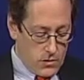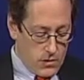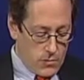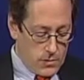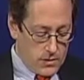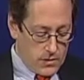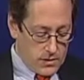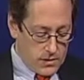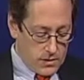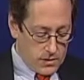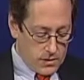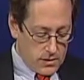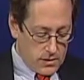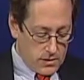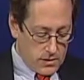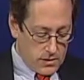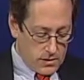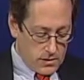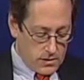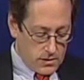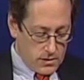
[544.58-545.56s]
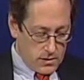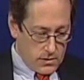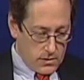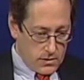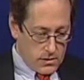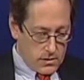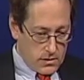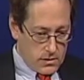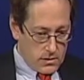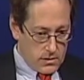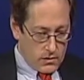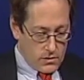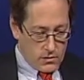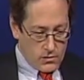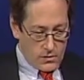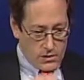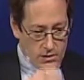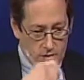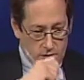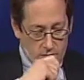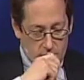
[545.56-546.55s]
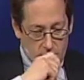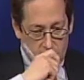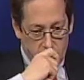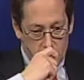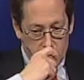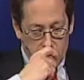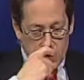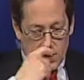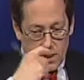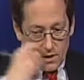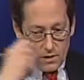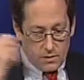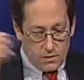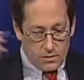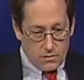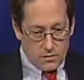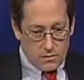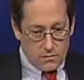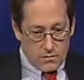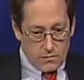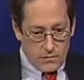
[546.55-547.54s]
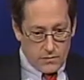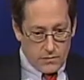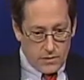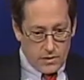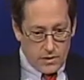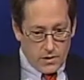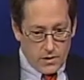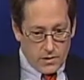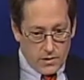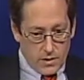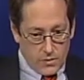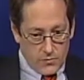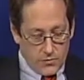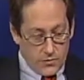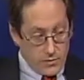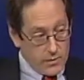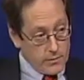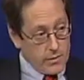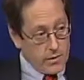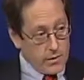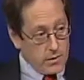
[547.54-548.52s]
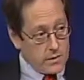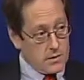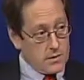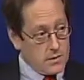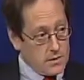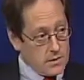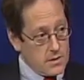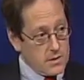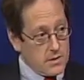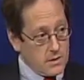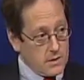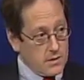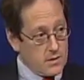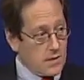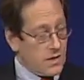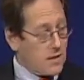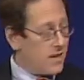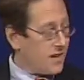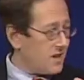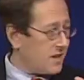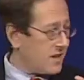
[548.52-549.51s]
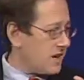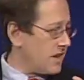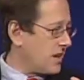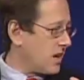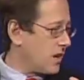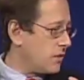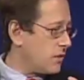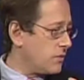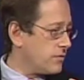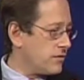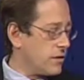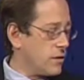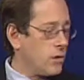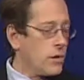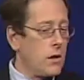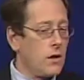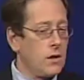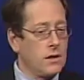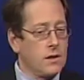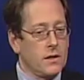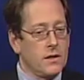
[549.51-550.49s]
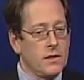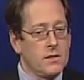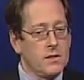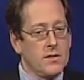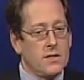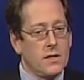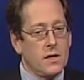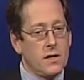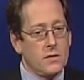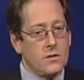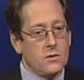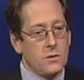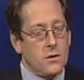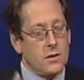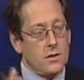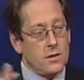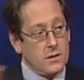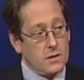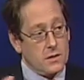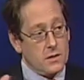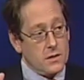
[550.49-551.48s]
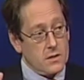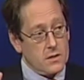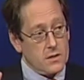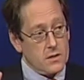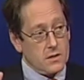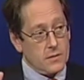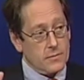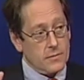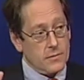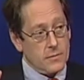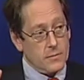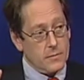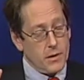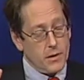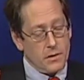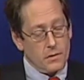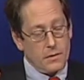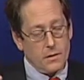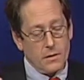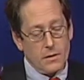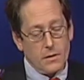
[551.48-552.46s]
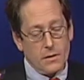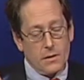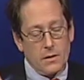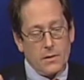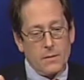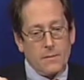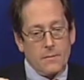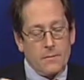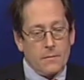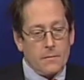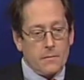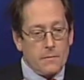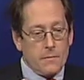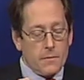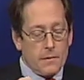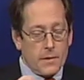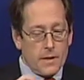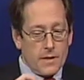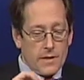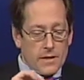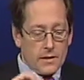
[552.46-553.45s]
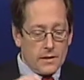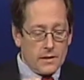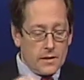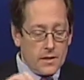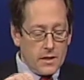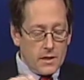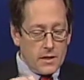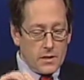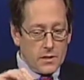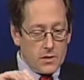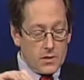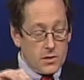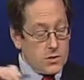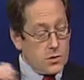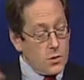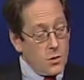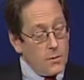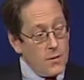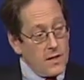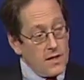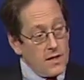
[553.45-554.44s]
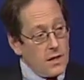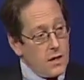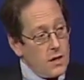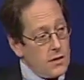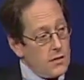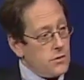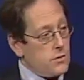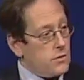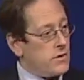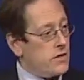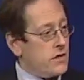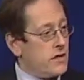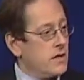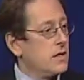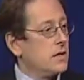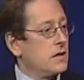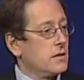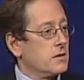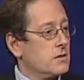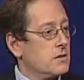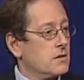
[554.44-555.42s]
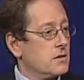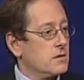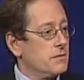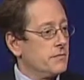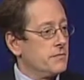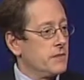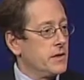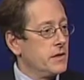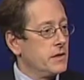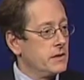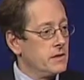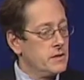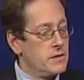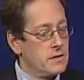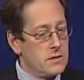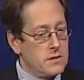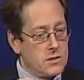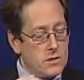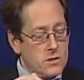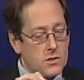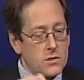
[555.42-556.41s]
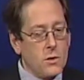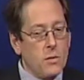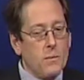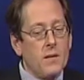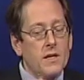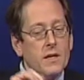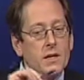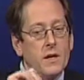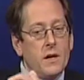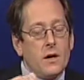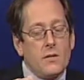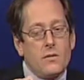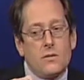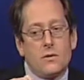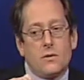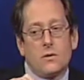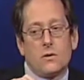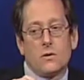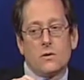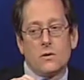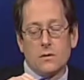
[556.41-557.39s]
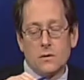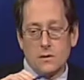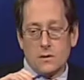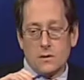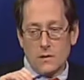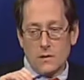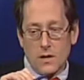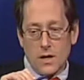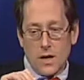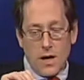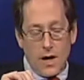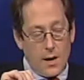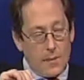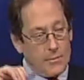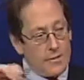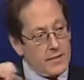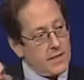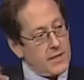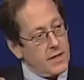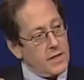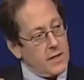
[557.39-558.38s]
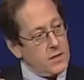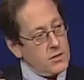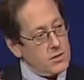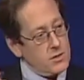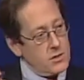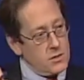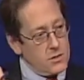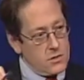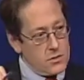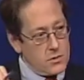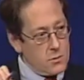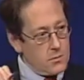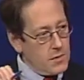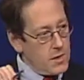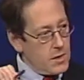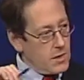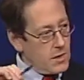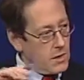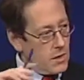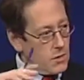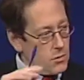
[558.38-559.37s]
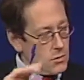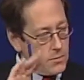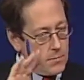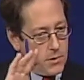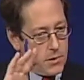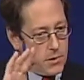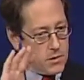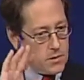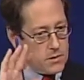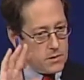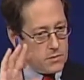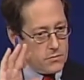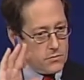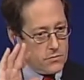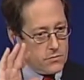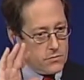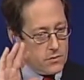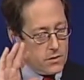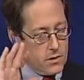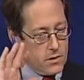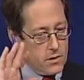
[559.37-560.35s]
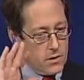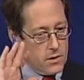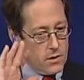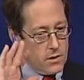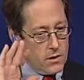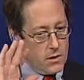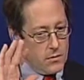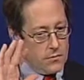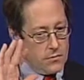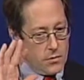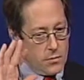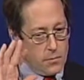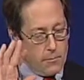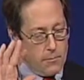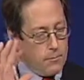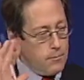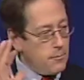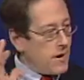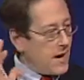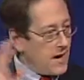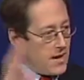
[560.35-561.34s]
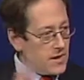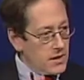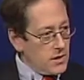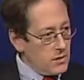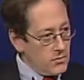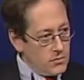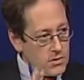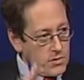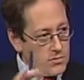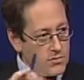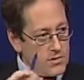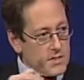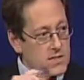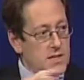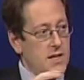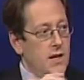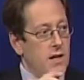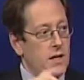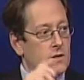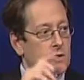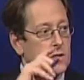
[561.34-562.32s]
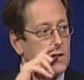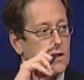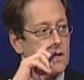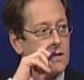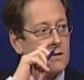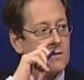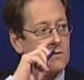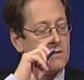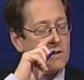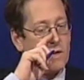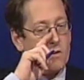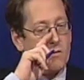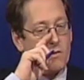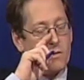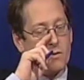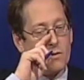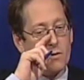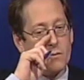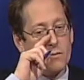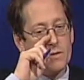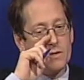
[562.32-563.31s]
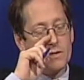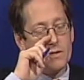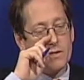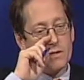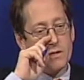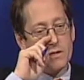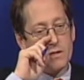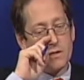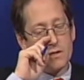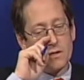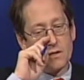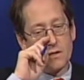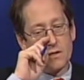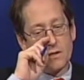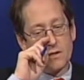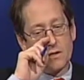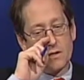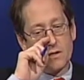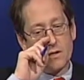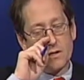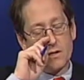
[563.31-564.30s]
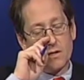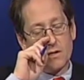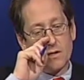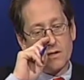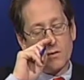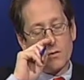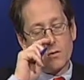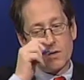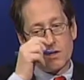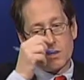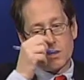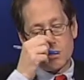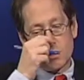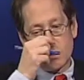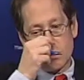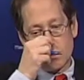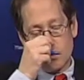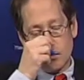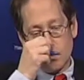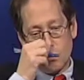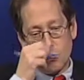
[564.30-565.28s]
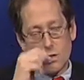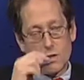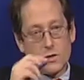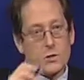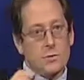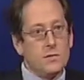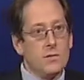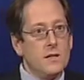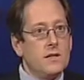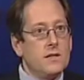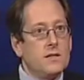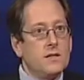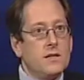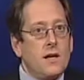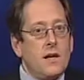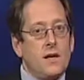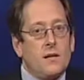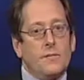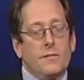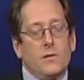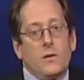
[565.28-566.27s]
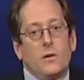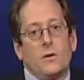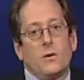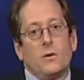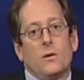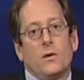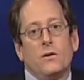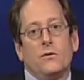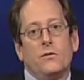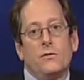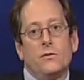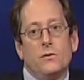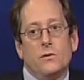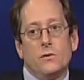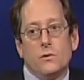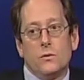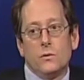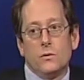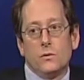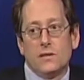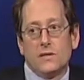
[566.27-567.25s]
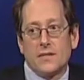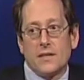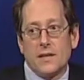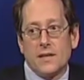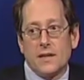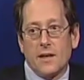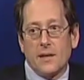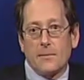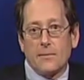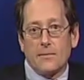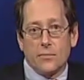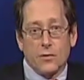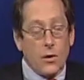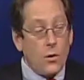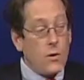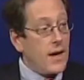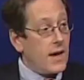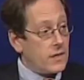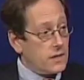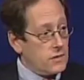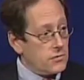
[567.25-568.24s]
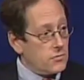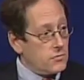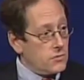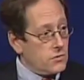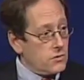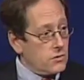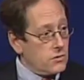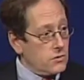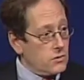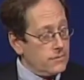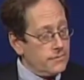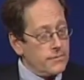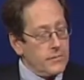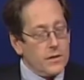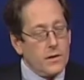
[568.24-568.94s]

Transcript: obesity, you know, is is not a self-limited disease, and I, I don't know if I would call it a disease. I call it a condition, but it leads to so many other things. It leads to so many other complications, so many other parts of of your body, of your physiology, get involved with obesity, which which means that you know if you take a proactive role,